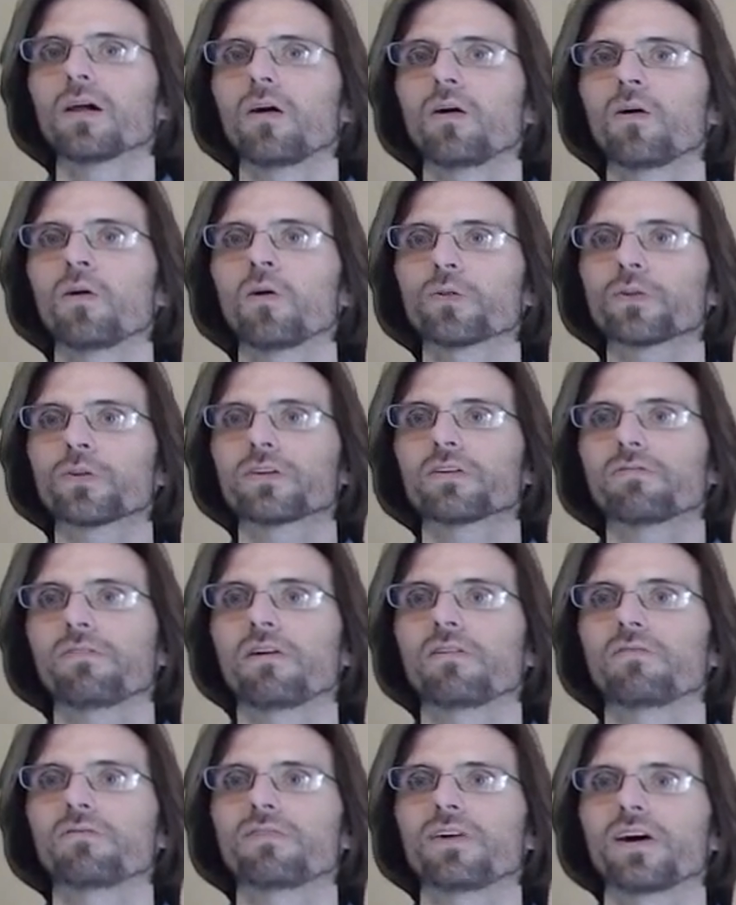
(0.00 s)
all the
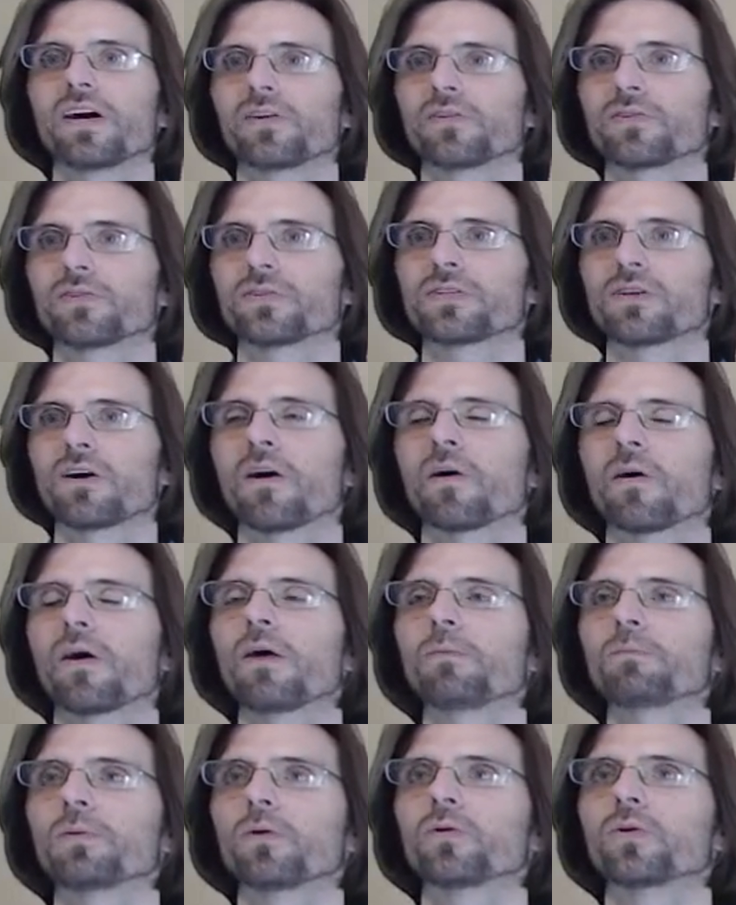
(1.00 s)
default files are
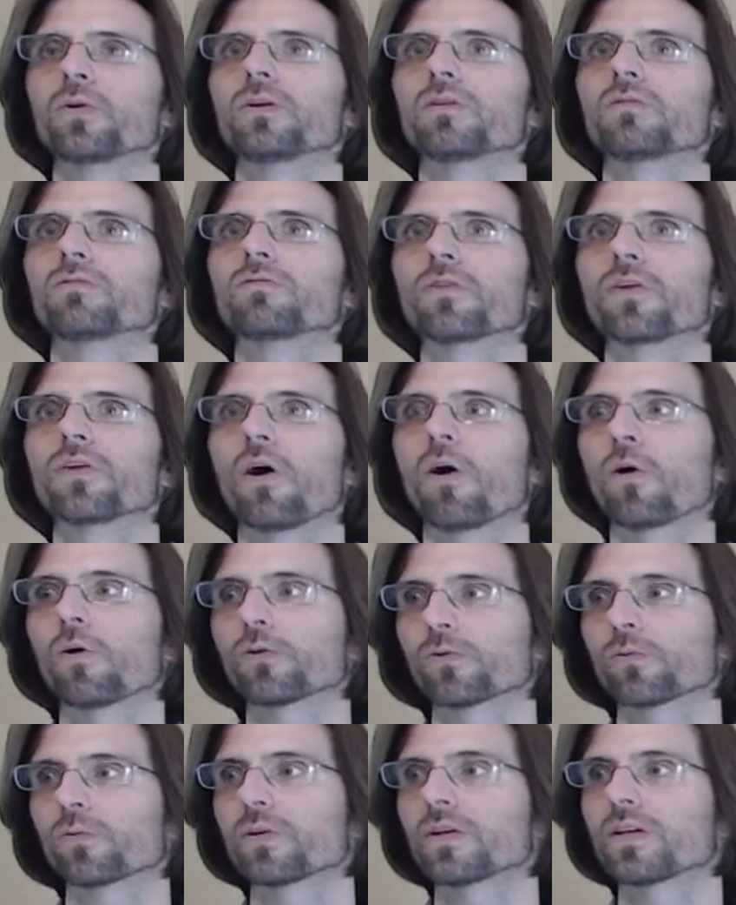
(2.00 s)
uploaded for the
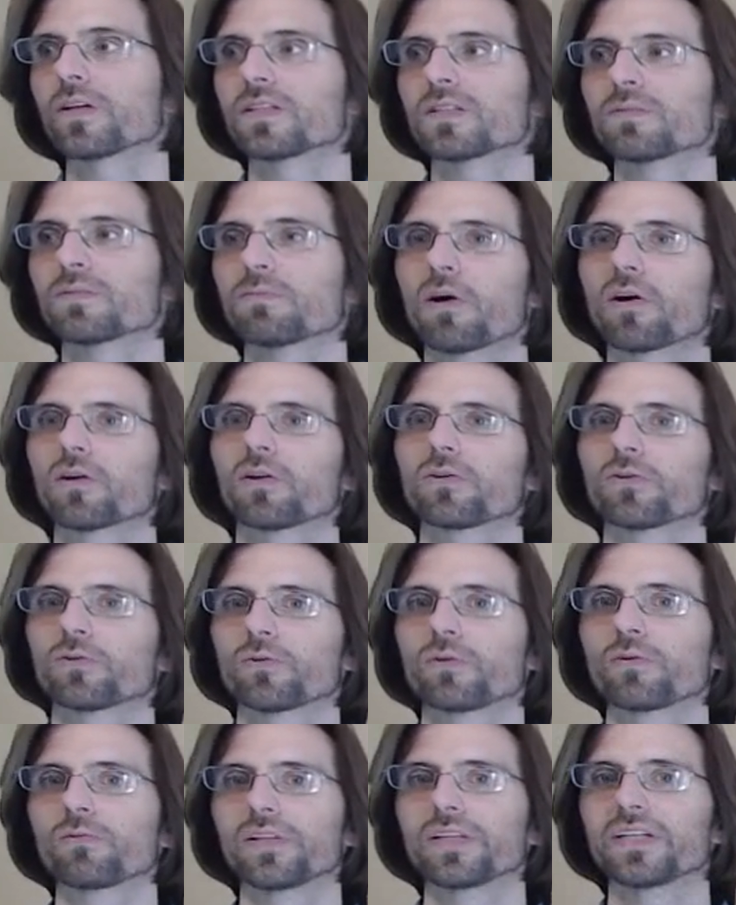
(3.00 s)
R3 Spark Color
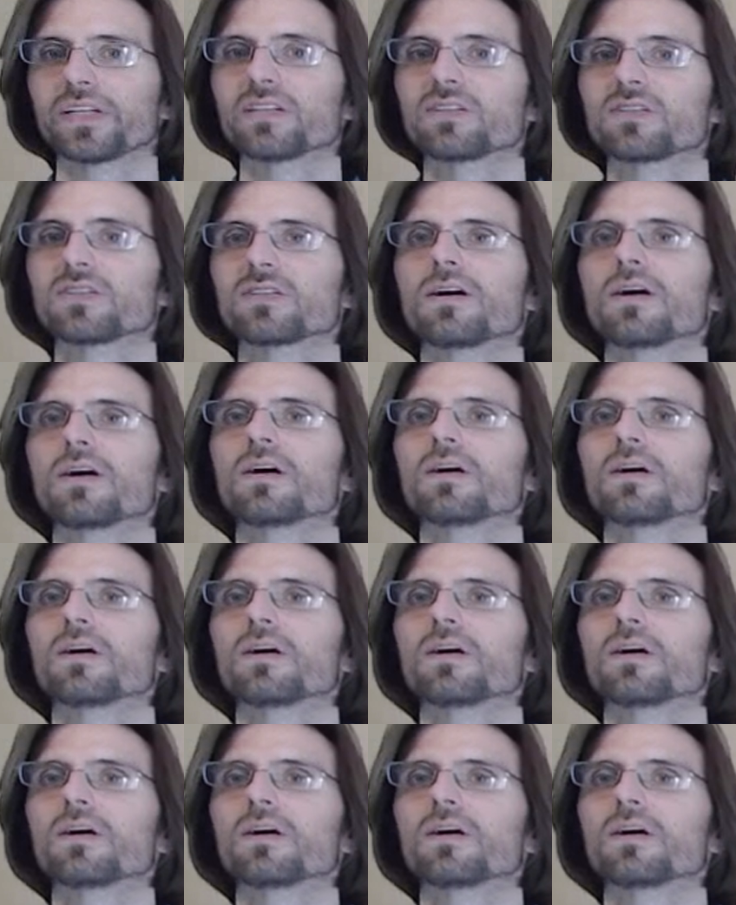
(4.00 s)
3 release,